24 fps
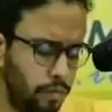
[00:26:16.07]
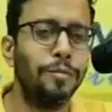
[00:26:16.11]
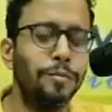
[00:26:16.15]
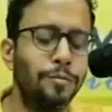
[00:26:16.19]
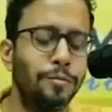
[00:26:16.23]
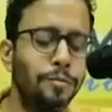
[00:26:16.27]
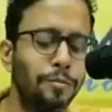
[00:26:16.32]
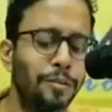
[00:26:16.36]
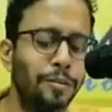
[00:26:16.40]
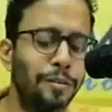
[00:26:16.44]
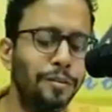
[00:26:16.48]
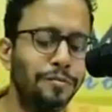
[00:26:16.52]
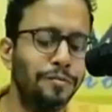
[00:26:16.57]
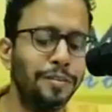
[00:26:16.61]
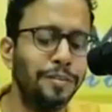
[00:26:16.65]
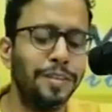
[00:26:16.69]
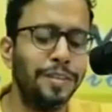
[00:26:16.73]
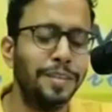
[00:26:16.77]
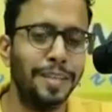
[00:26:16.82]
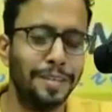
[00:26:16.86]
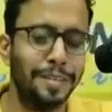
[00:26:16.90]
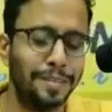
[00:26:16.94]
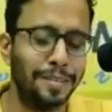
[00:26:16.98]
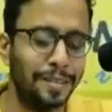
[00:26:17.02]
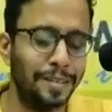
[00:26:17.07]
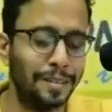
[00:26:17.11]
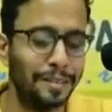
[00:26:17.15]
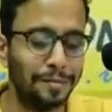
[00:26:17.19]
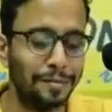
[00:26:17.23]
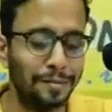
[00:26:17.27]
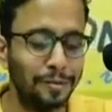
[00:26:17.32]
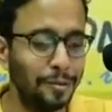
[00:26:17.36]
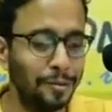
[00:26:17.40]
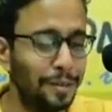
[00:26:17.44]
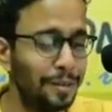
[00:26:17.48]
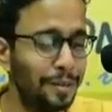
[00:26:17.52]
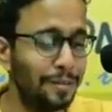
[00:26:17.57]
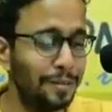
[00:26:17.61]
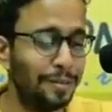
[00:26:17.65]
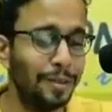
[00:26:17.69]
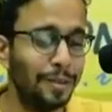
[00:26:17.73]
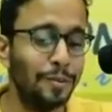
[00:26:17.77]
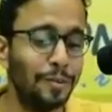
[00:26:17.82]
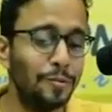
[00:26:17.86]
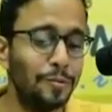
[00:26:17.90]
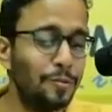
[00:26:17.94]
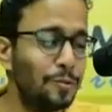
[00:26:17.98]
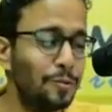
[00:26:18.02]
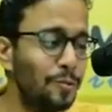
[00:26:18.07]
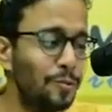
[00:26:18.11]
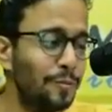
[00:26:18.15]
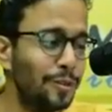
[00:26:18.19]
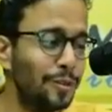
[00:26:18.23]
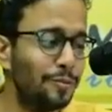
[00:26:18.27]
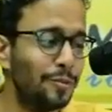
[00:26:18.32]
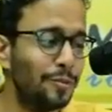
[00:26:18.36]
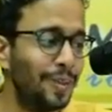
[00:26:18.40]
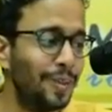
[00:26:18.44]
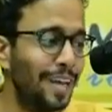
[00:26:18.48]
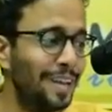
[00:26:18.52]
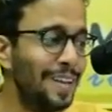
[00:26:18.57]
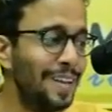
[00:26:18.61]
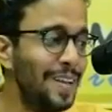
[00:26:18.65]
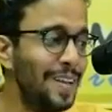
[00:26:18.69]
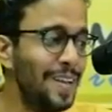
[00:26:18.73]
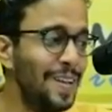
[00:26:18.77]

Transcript: Okay. Fantastic. Okay. Thank you so much for that.